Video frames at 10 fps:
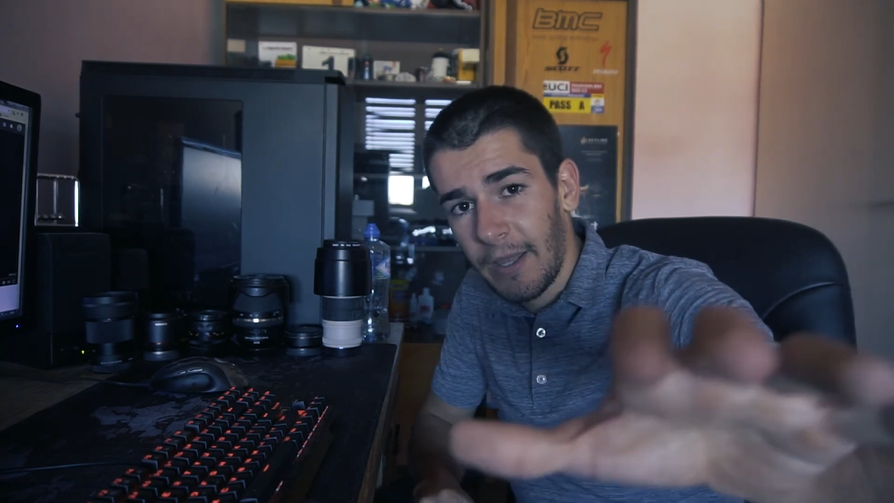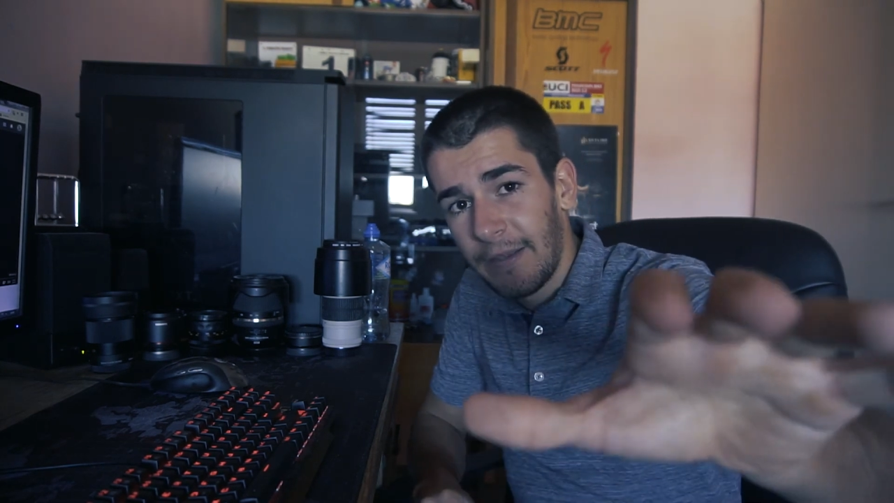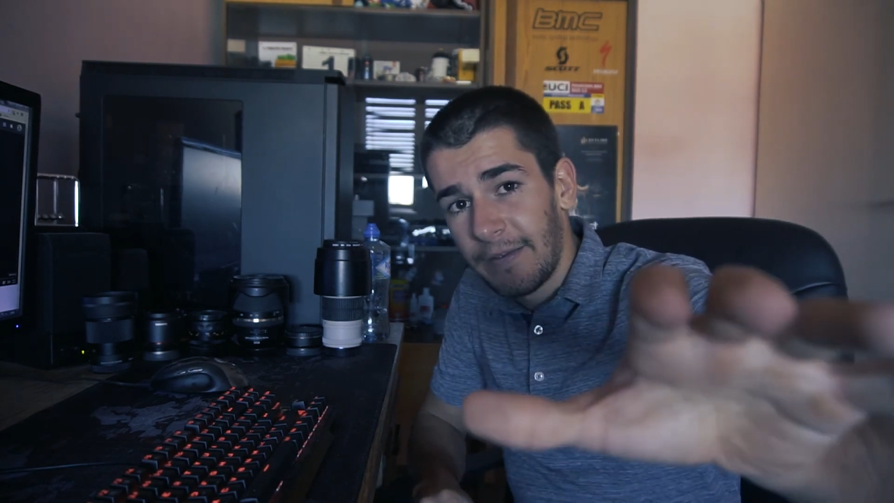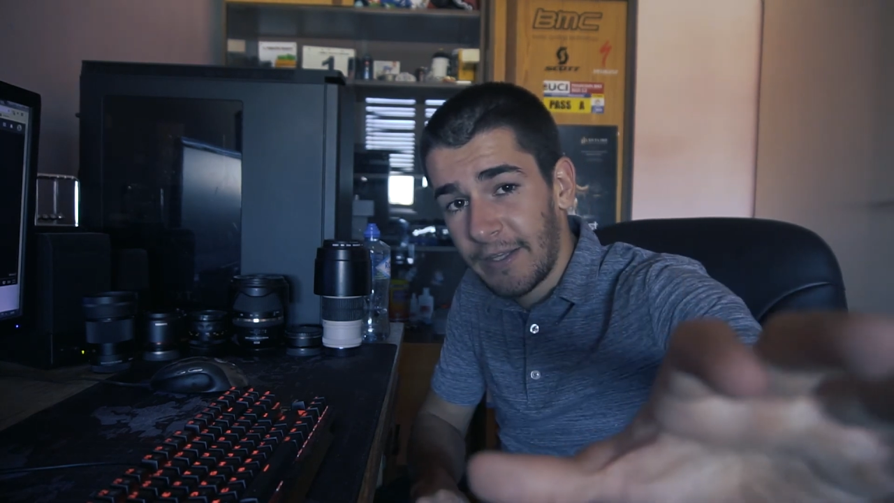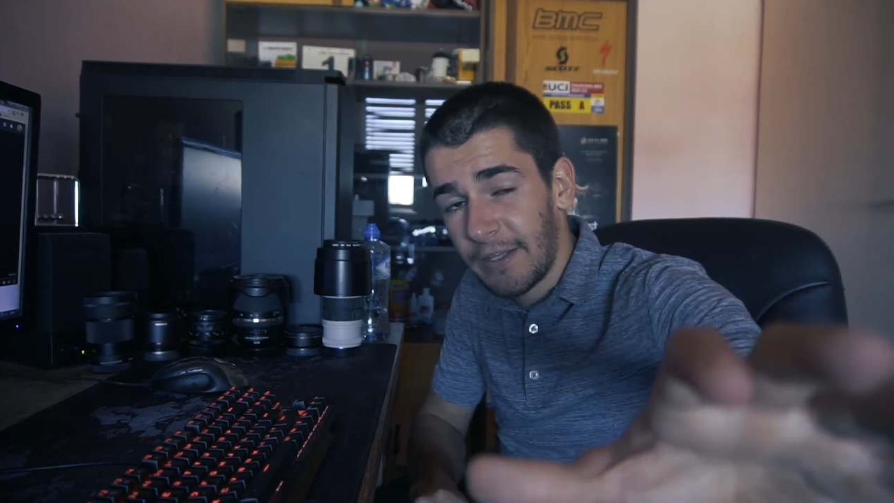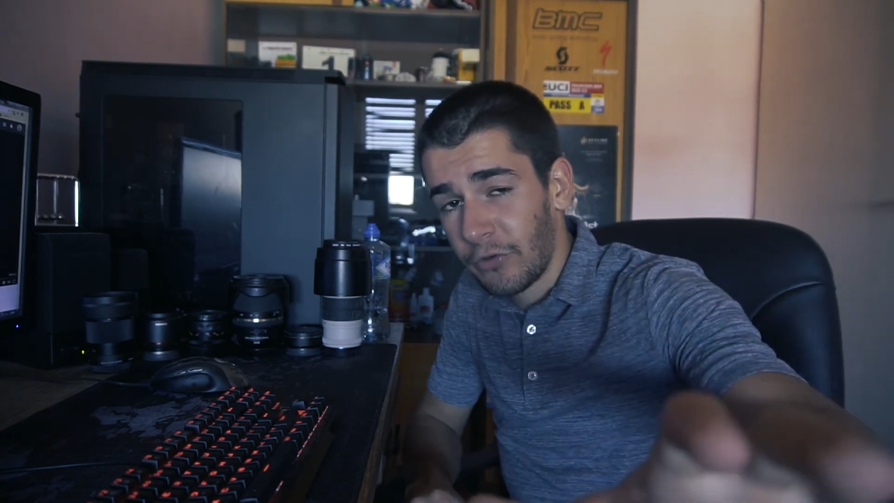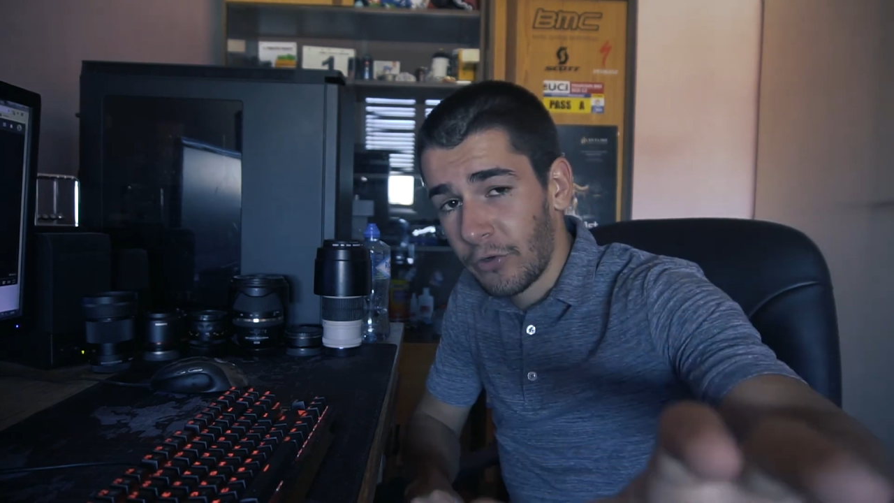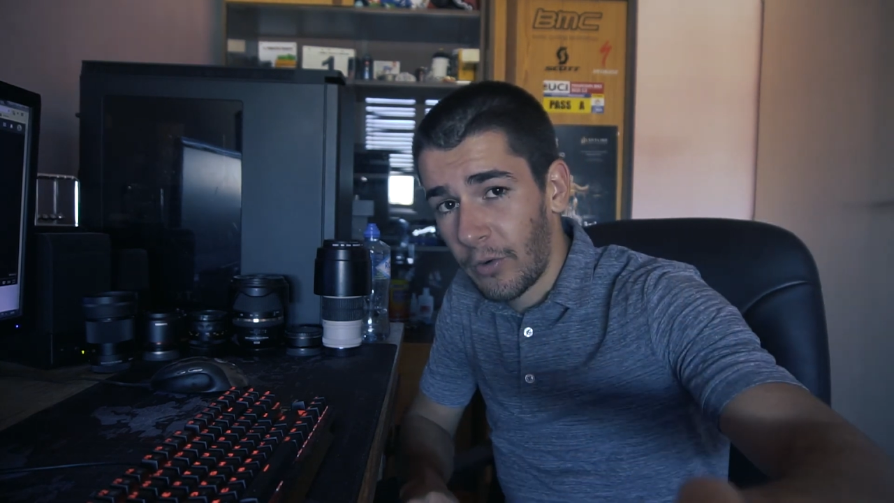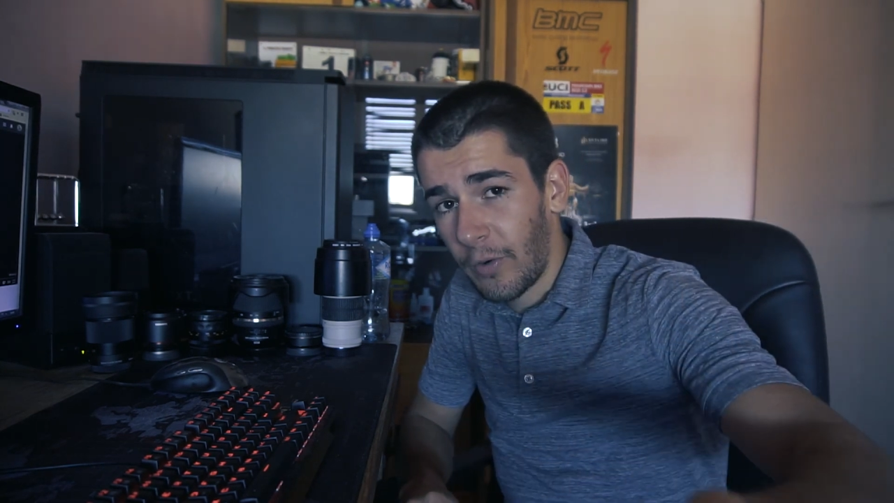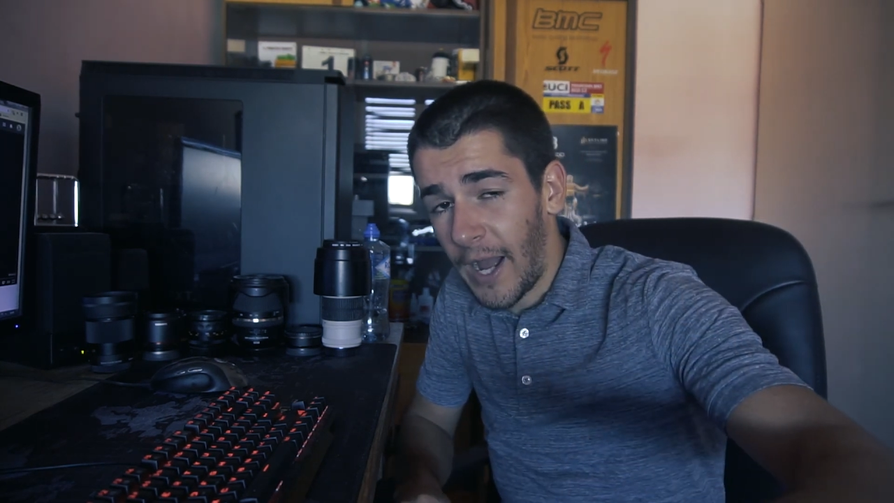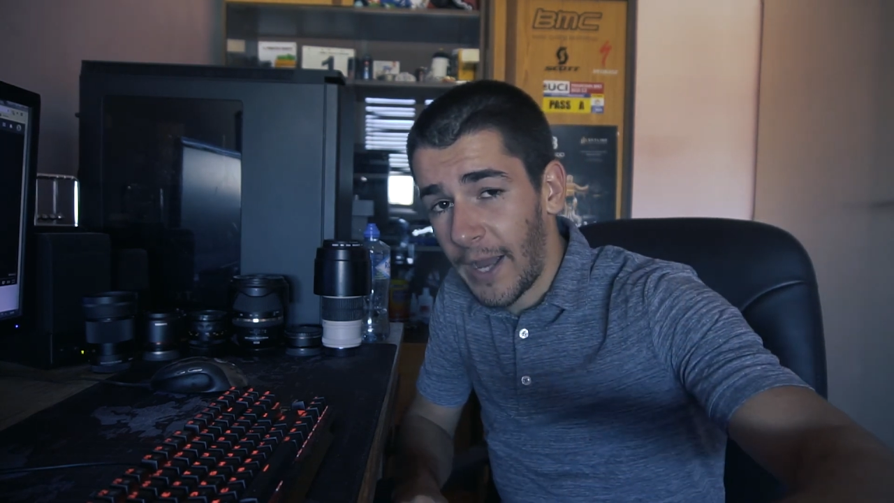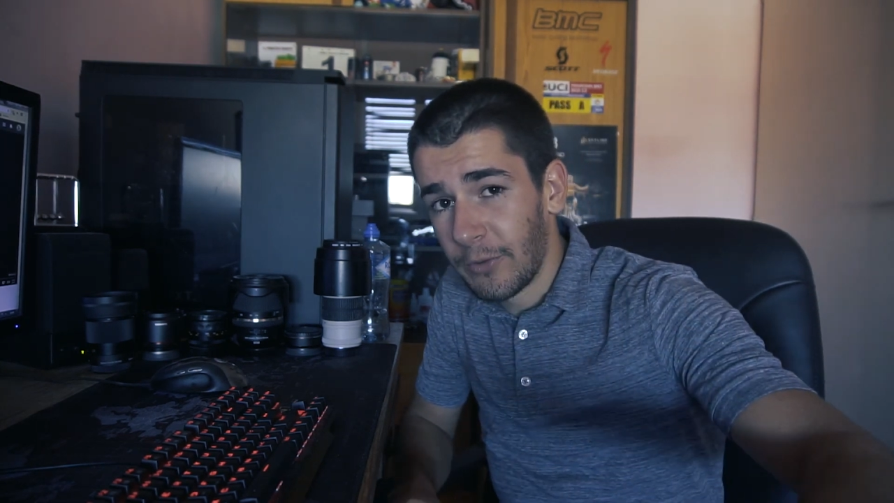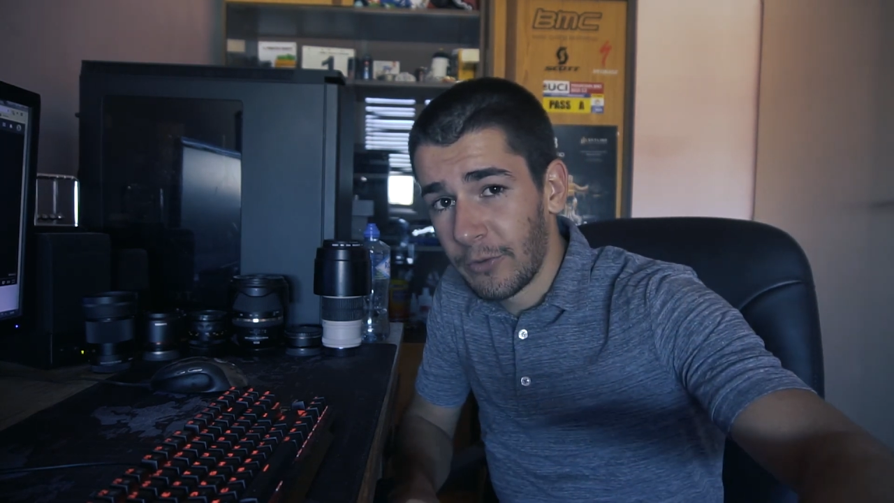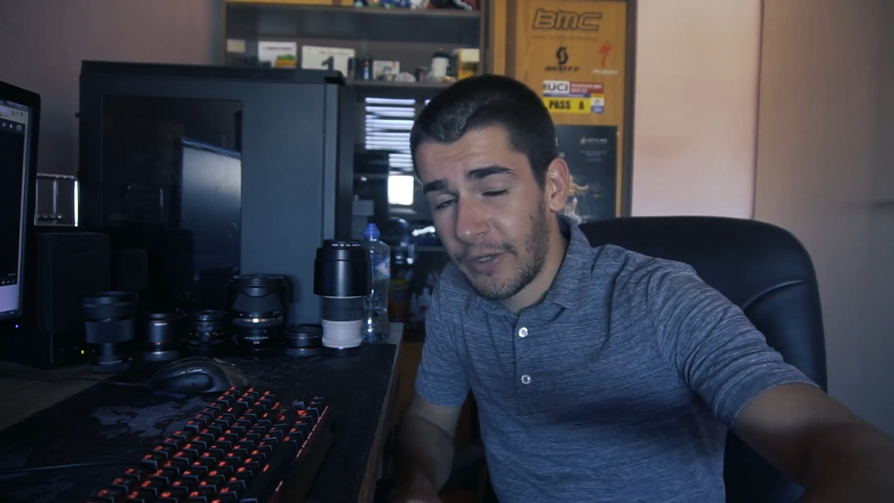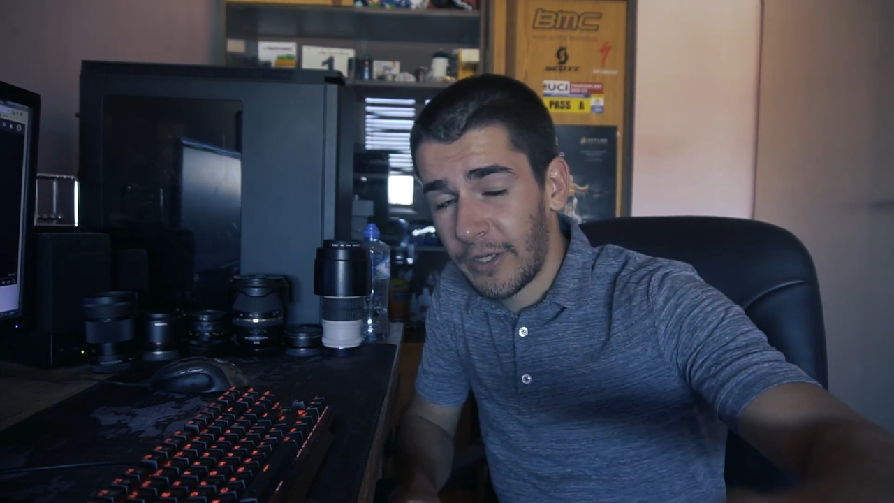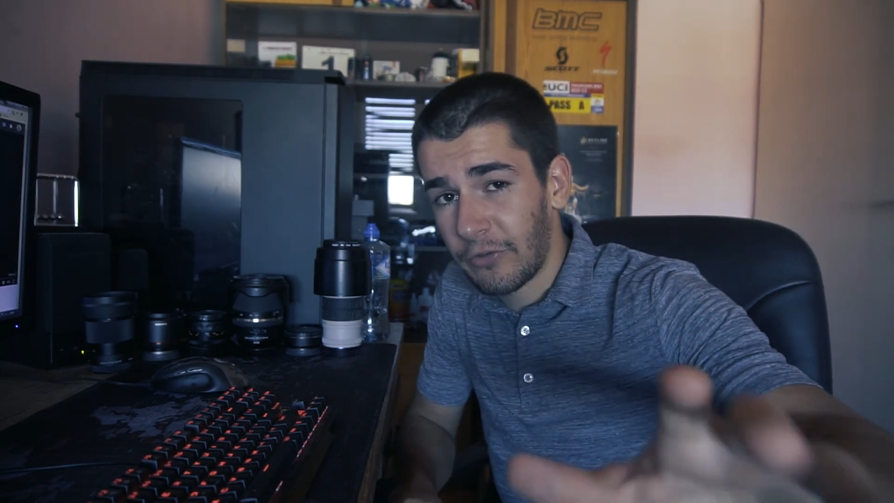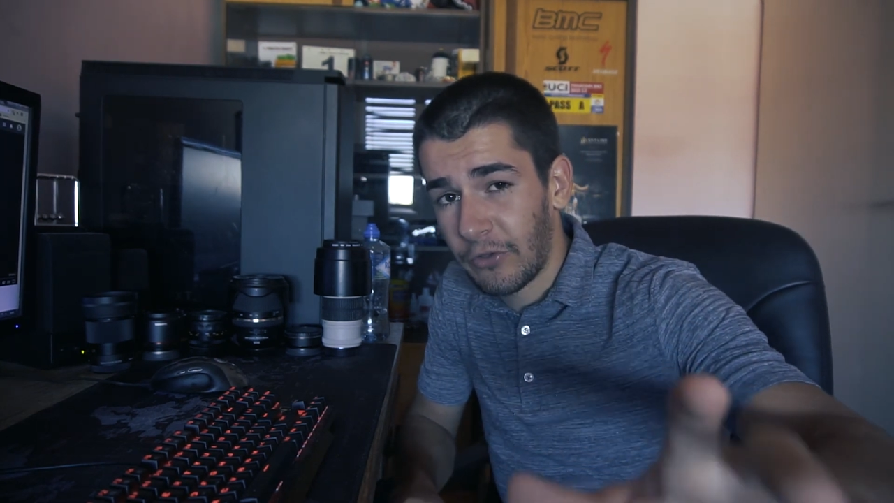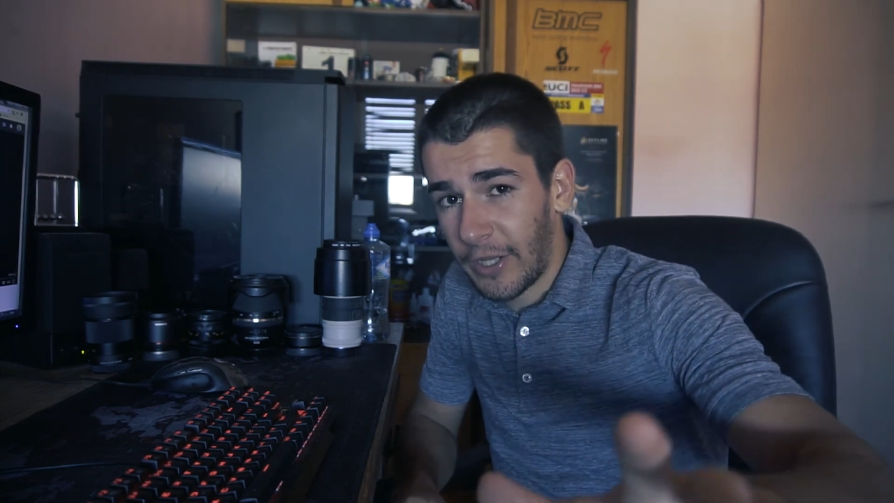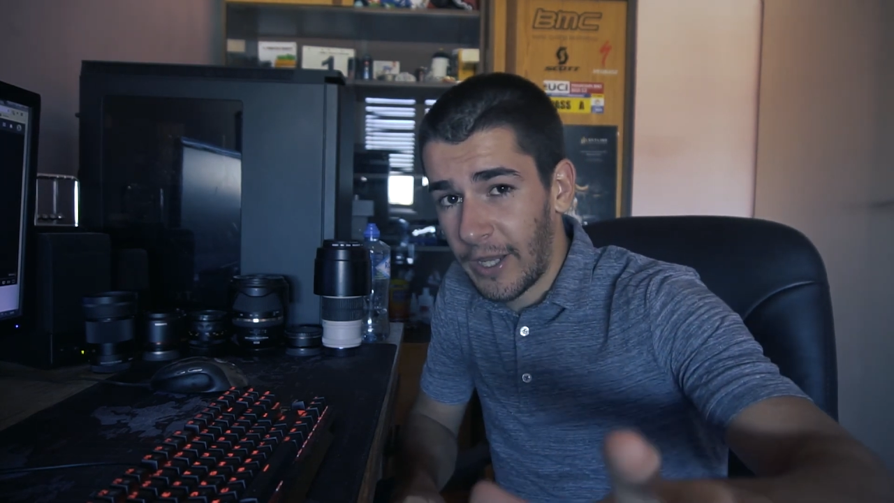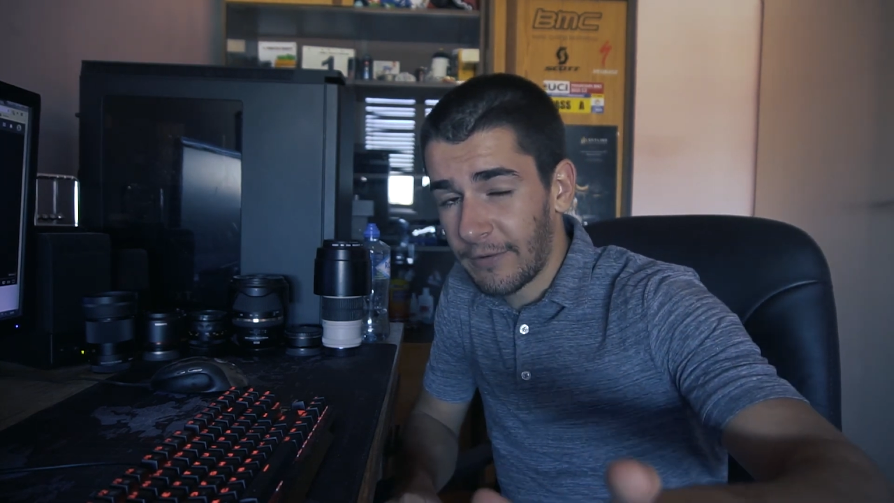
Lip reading: Since you know I'm using Sony